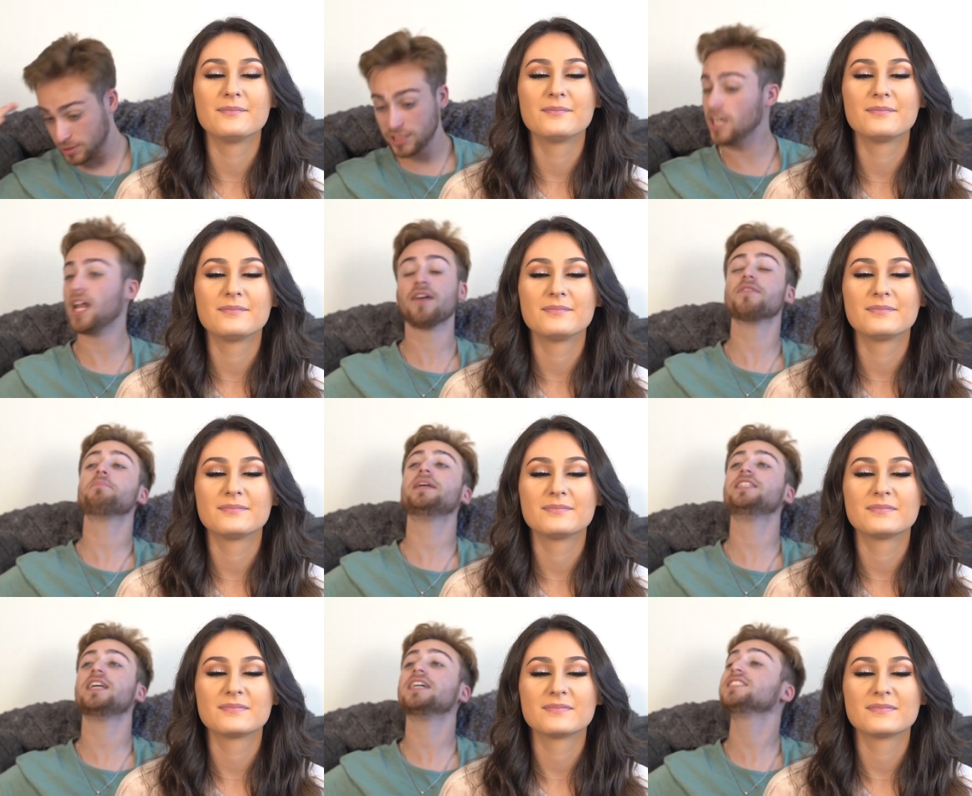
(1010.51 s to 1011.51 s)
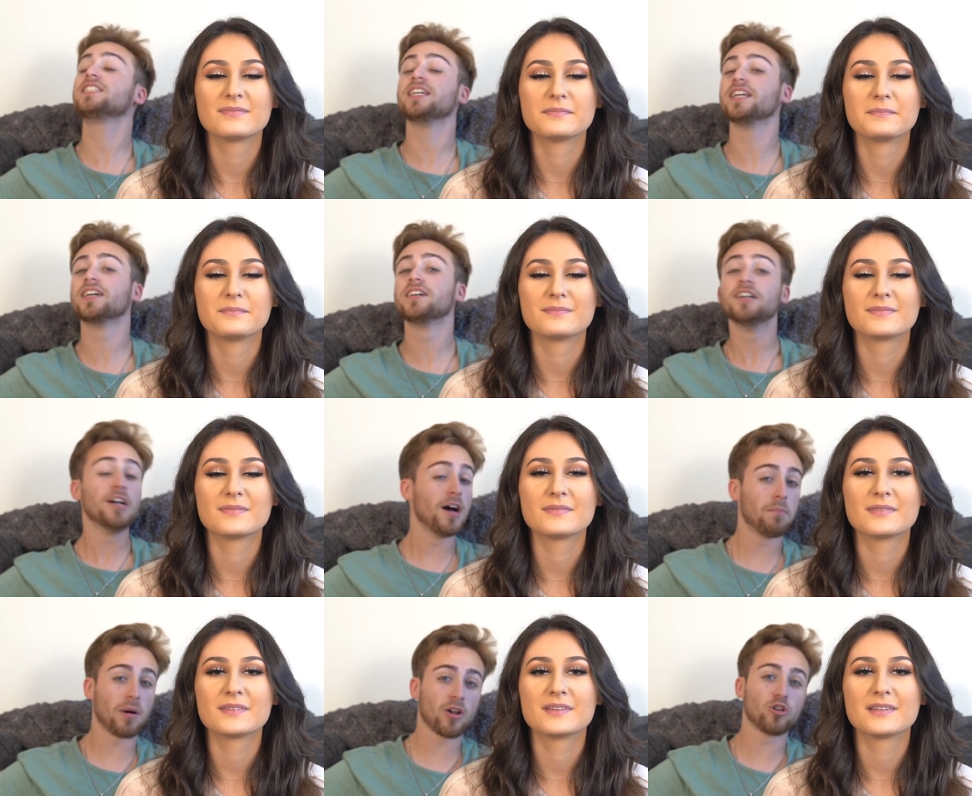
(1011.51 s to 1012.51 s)
Speaker 1: still having PTSD,
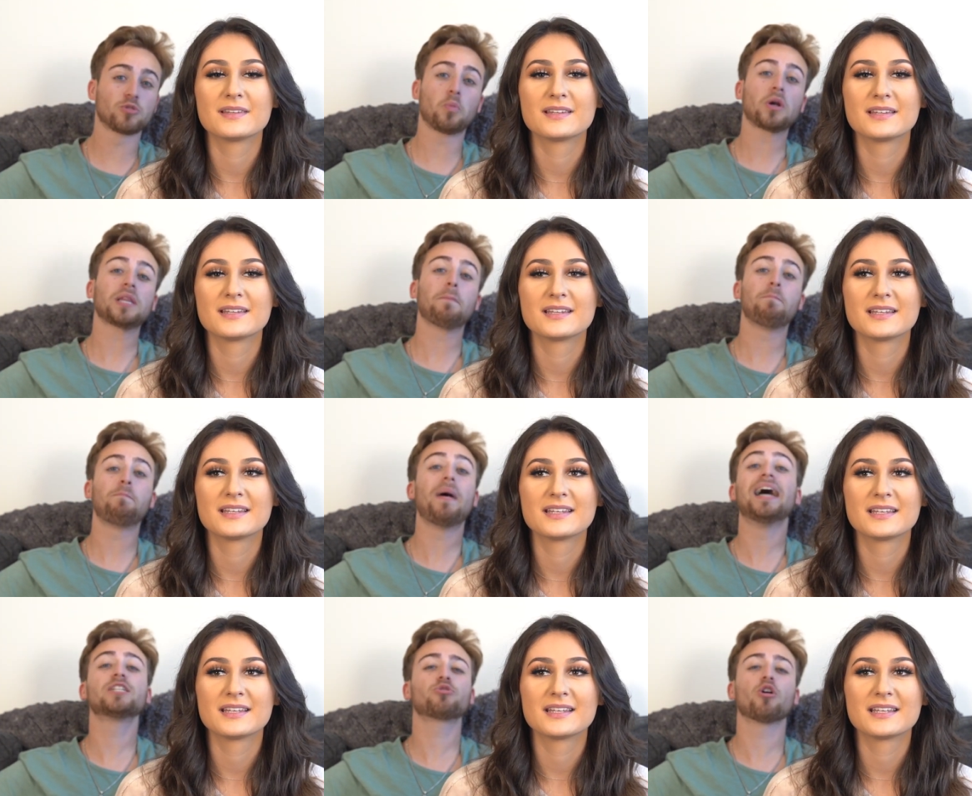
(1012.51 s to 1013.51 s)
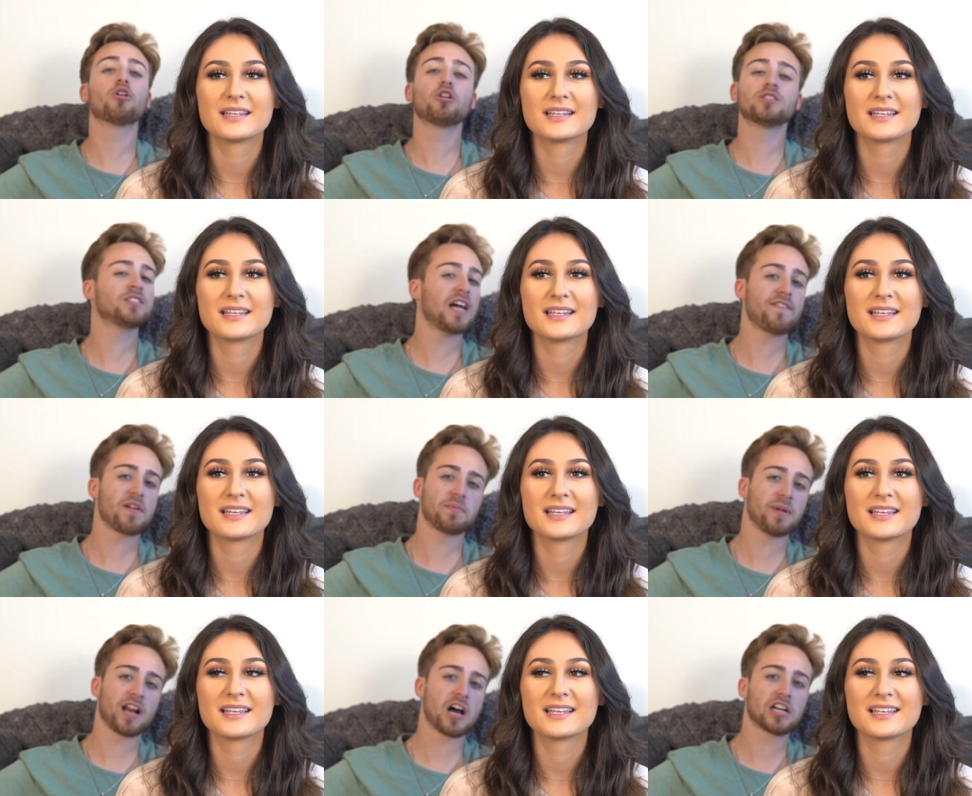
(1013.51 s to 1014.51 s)
but it was one of the best roller coasters I've
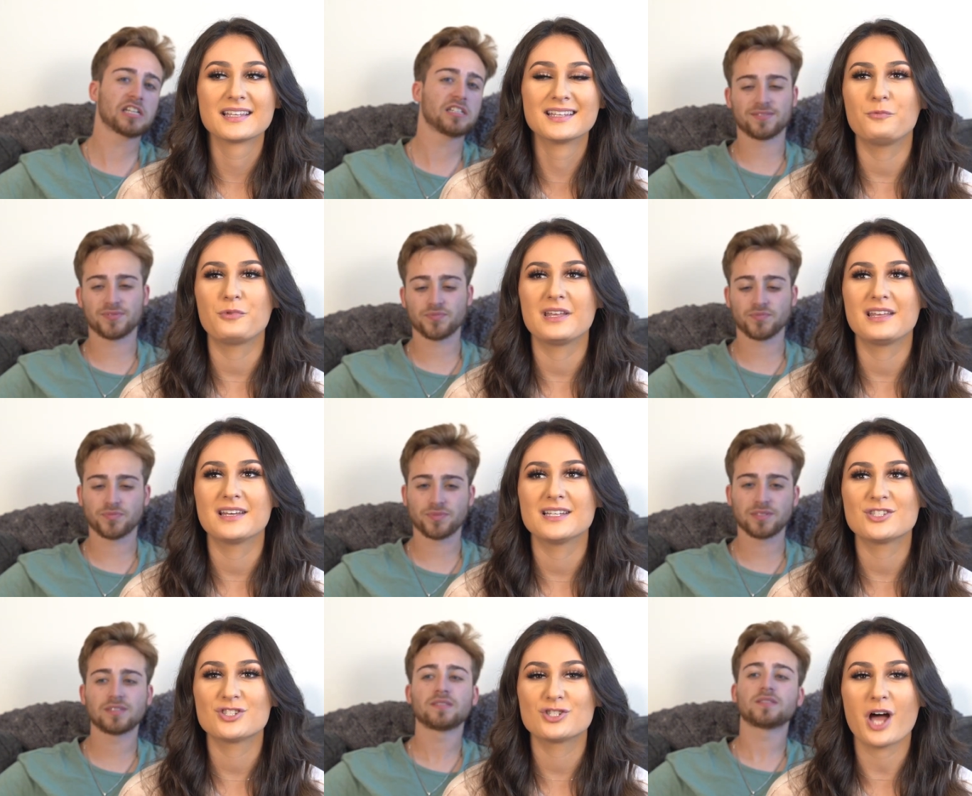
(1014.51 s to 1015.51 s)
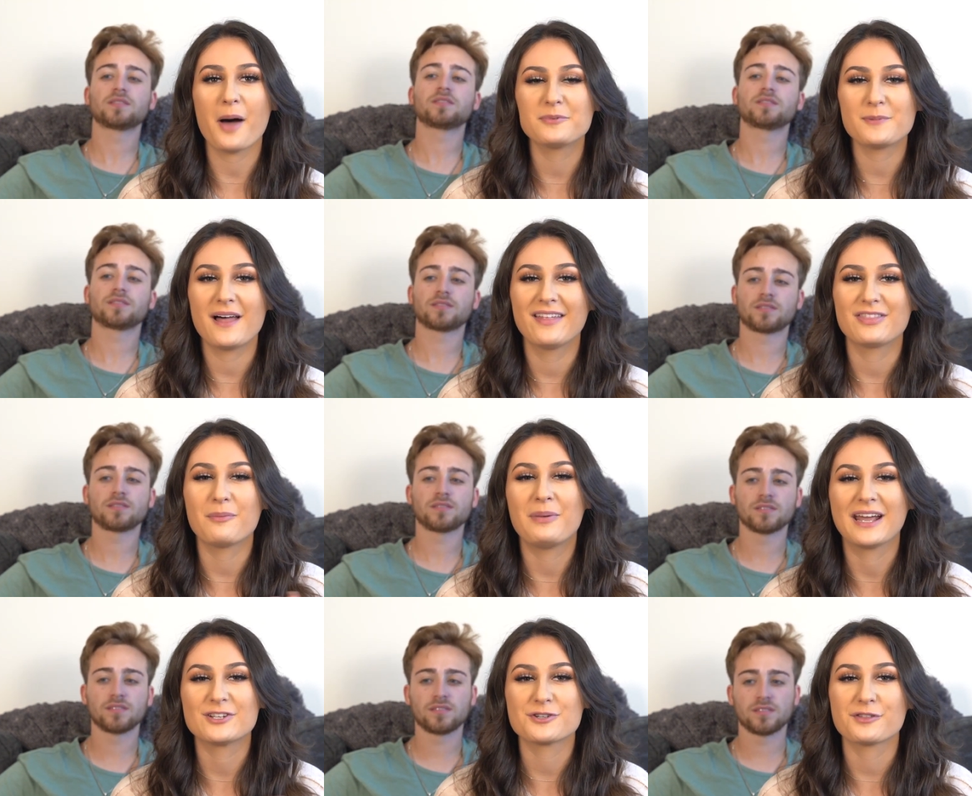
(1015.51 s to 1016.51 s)
ever been on.
Speaker 2: We stopped by like the
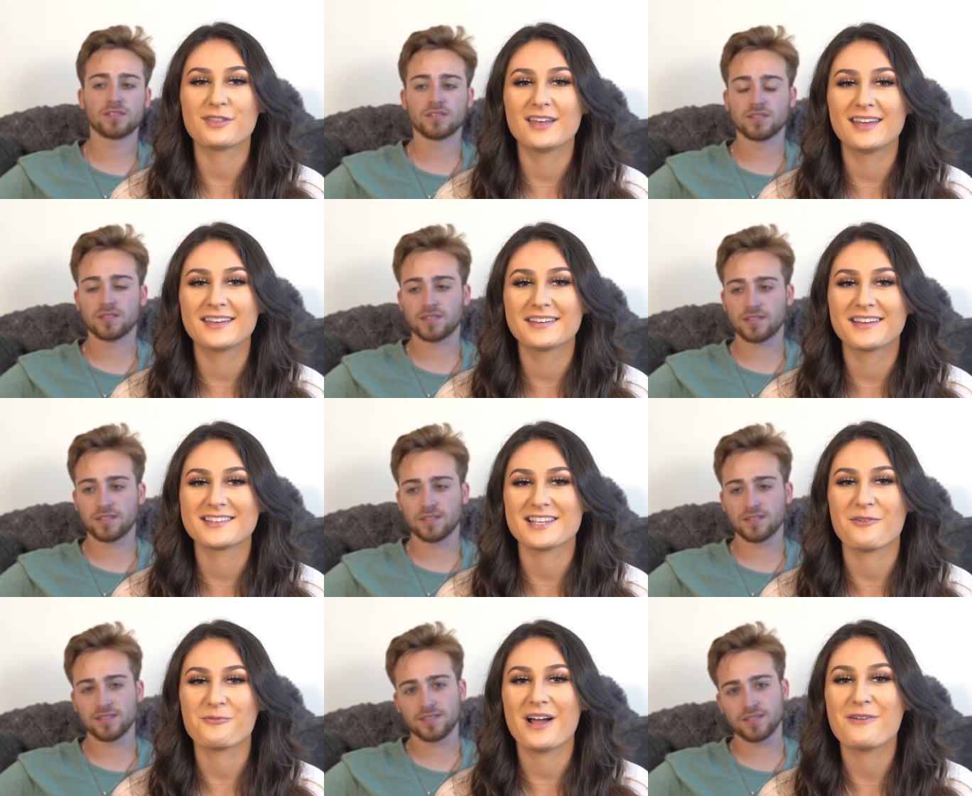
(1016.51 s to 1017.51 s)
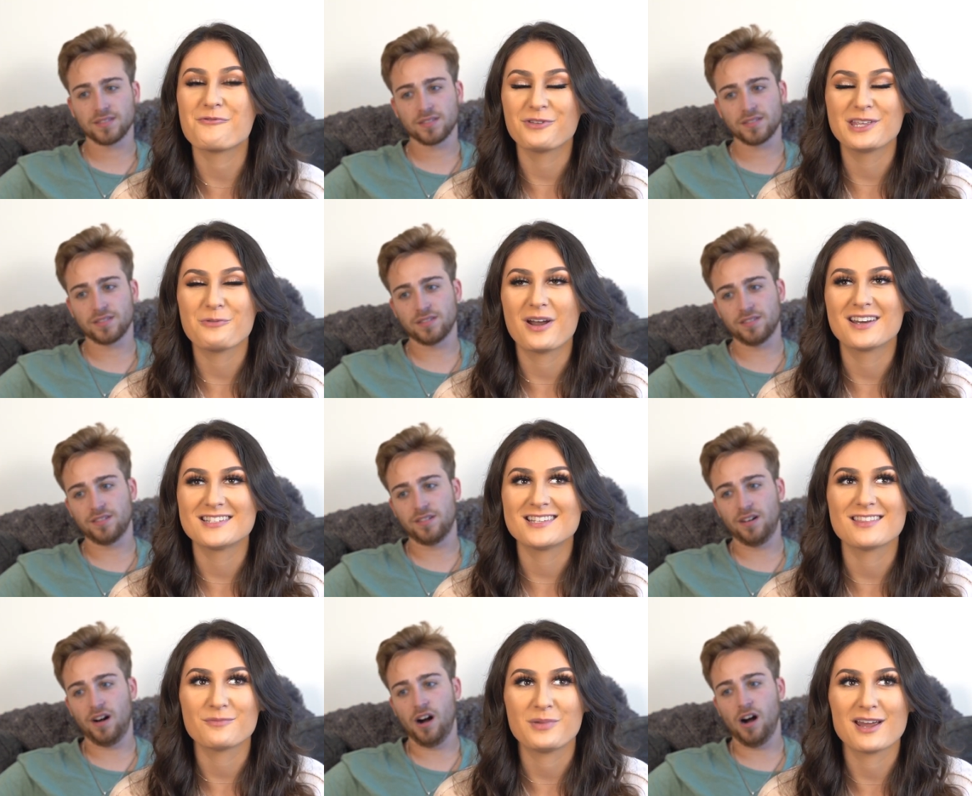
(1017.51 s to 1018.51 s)
picture thing, because I really wanted to
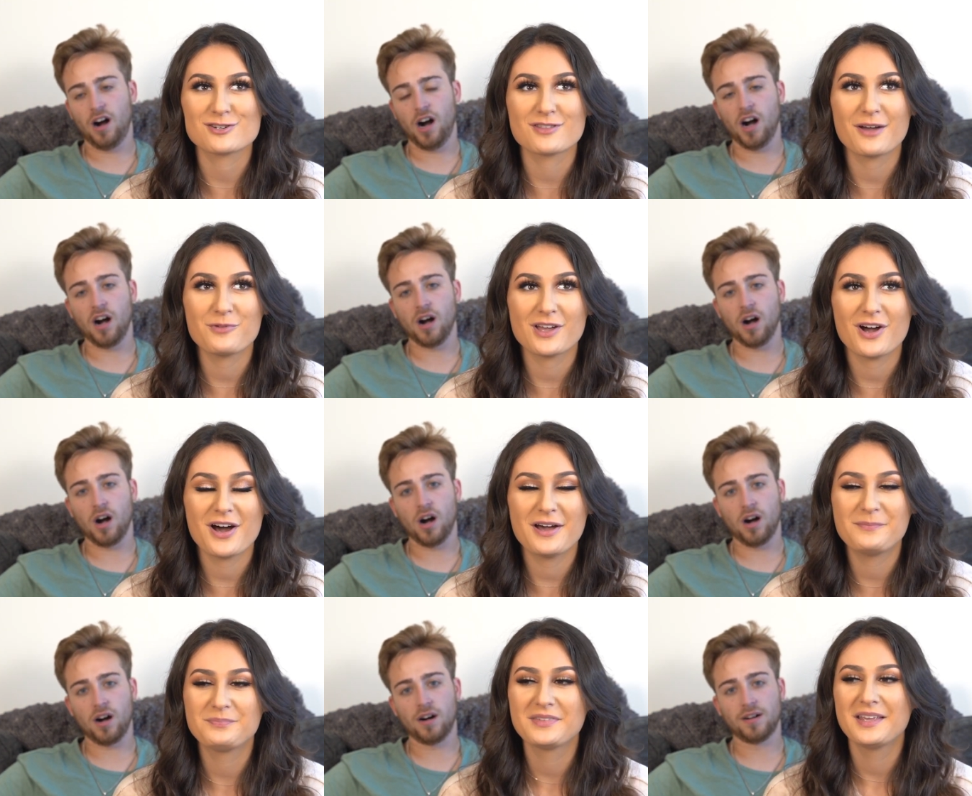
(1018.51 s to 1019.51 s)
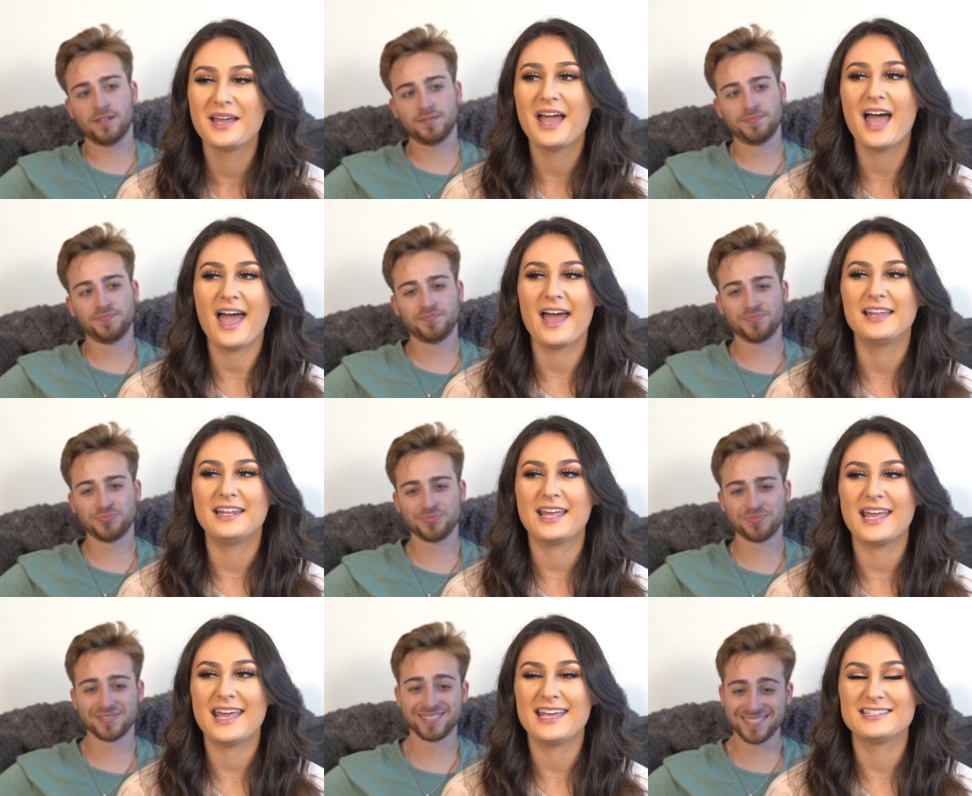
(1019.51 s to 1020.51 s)
see the picture that we got.
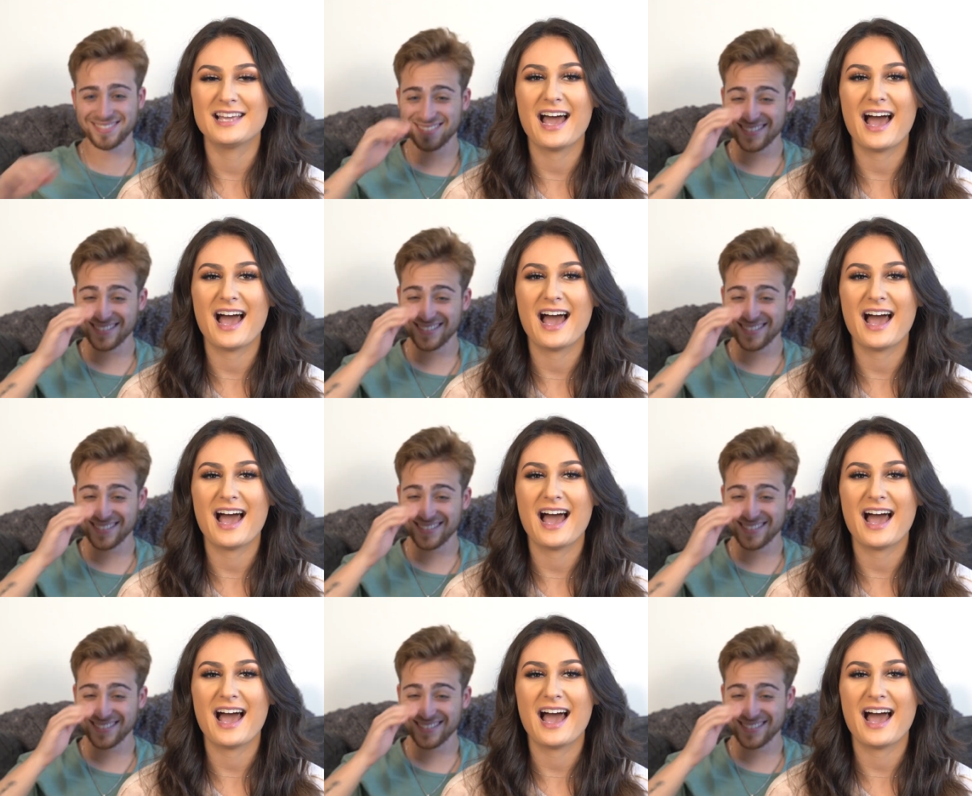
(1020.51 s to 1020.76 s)
And it's